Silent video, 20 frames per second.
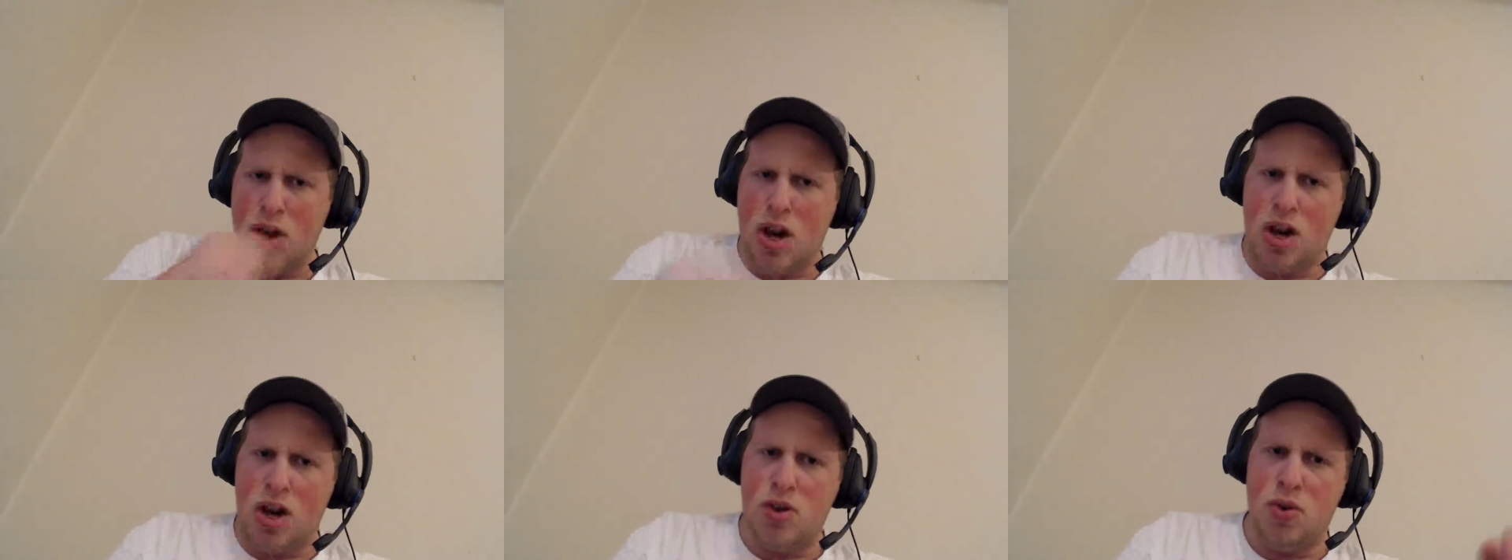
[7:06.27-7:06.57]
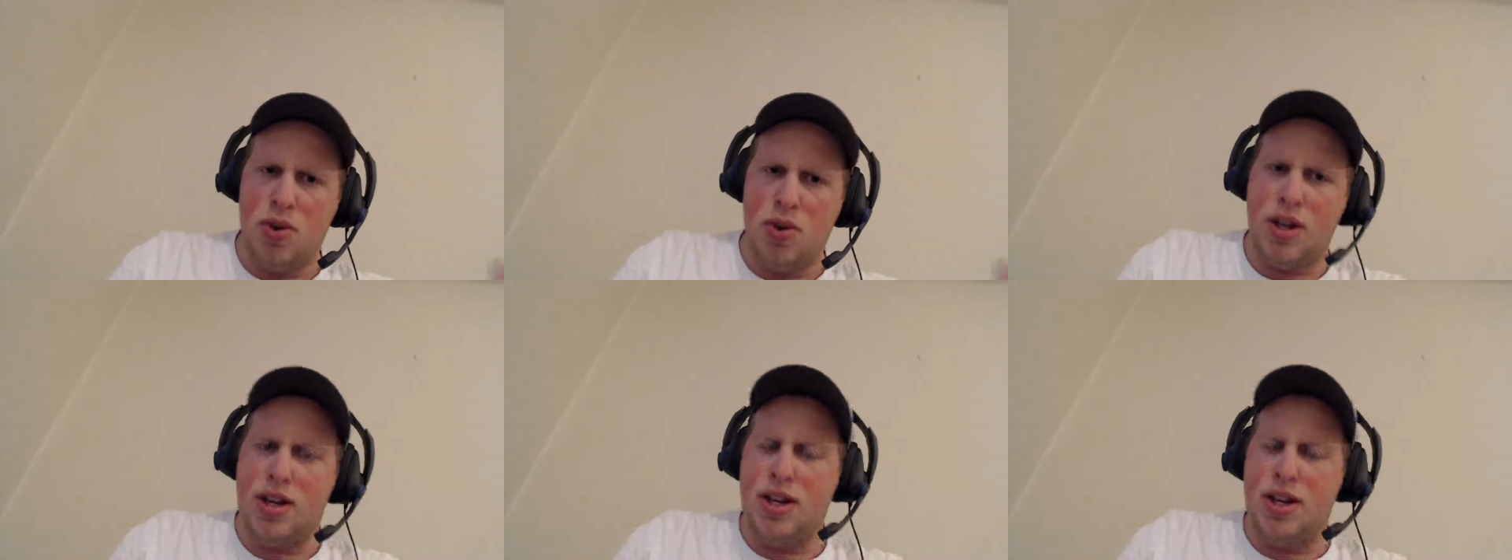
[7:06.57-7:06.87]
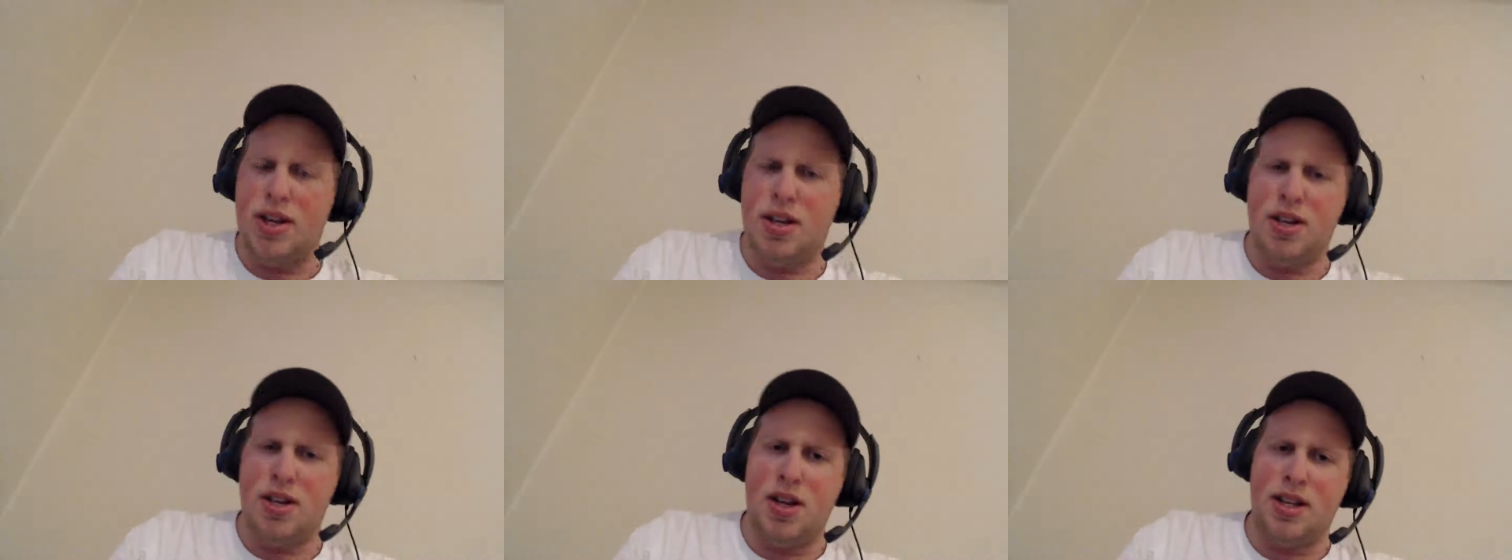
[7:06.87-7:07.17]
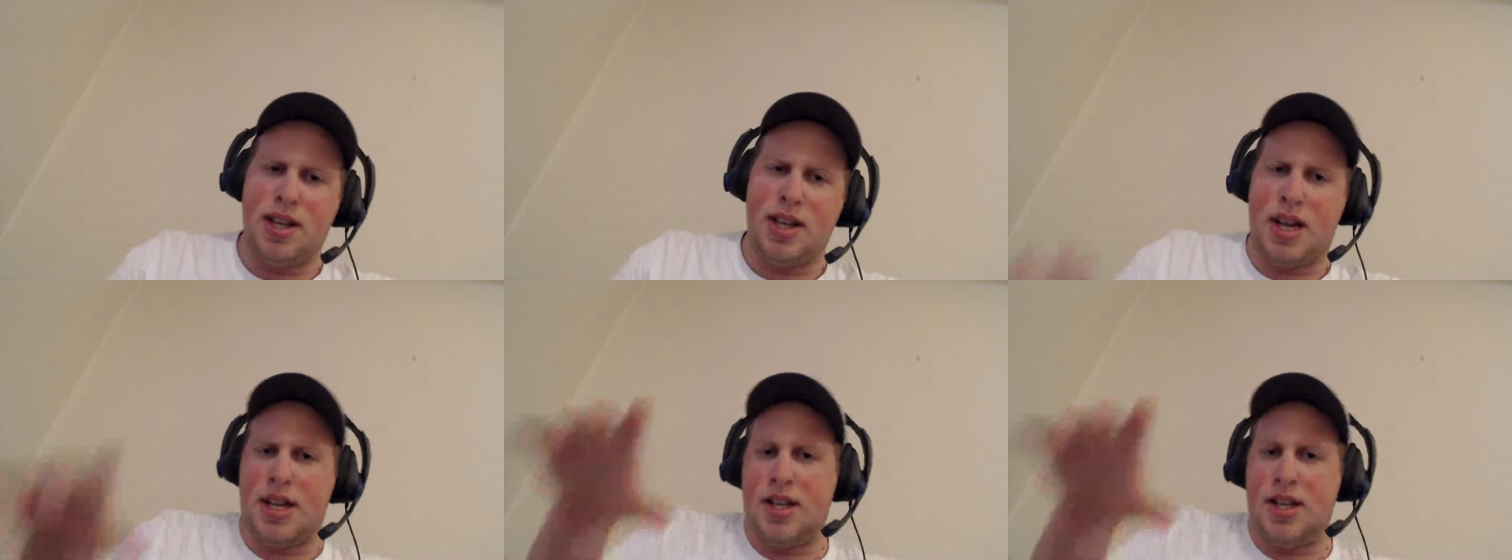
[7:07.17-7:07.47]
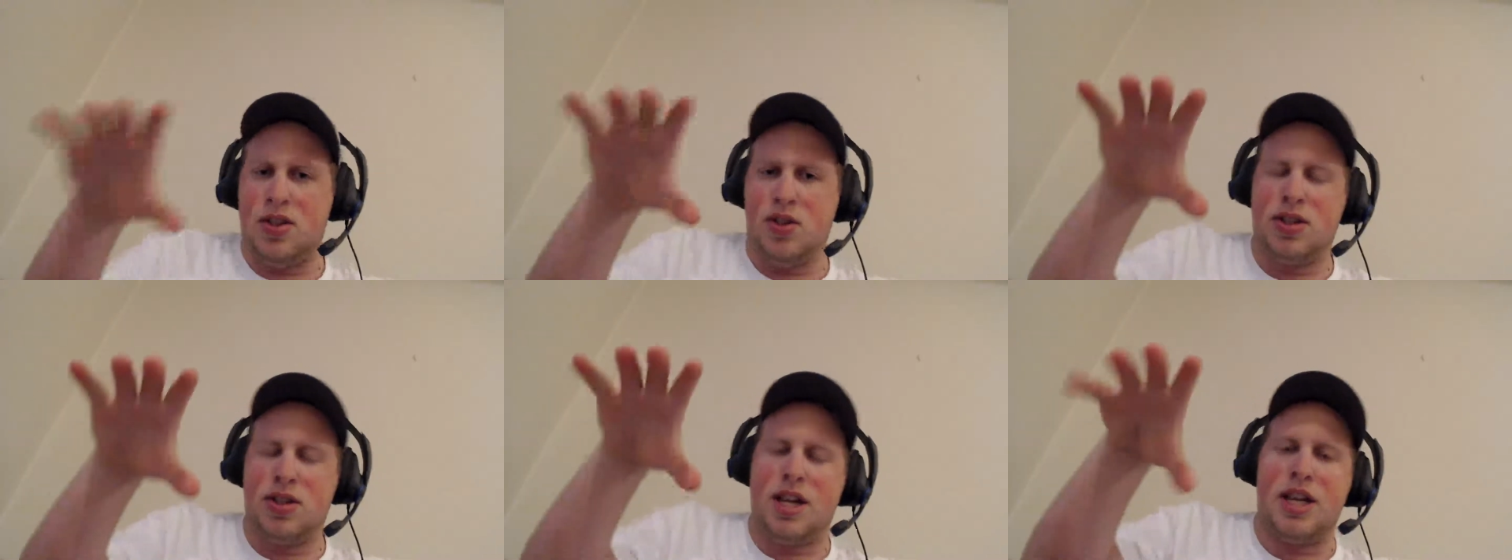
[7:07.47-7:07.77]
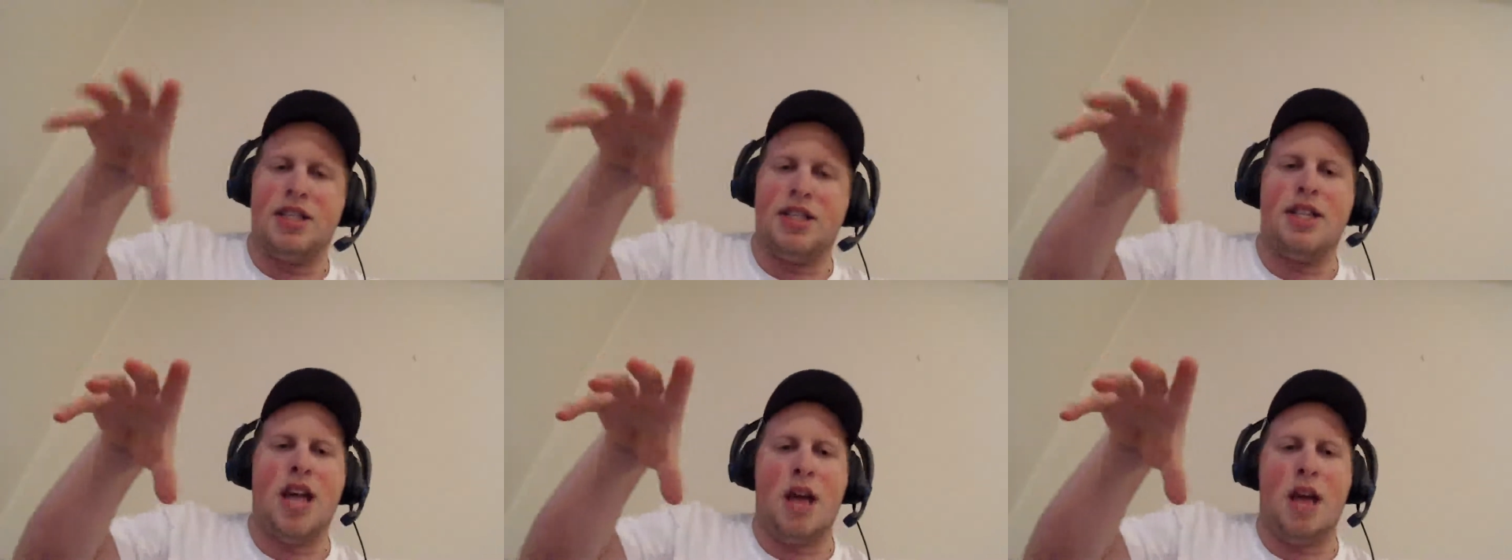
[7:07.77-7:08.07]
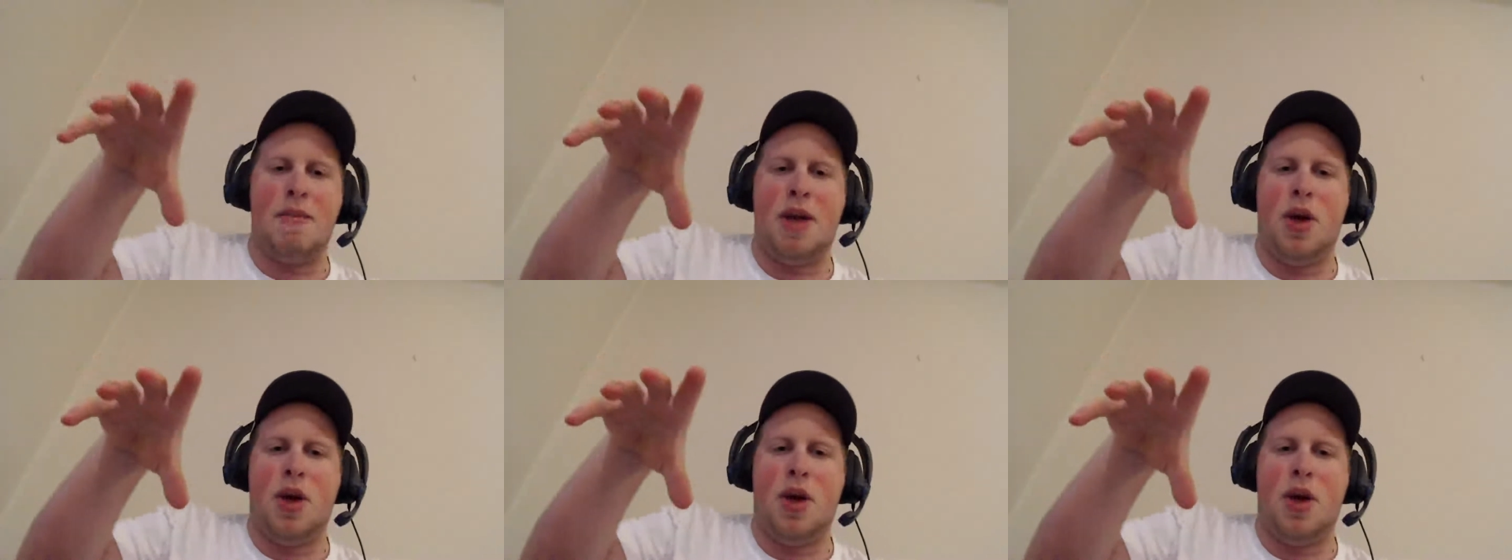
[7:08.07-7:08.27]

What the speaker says: Looks like a dam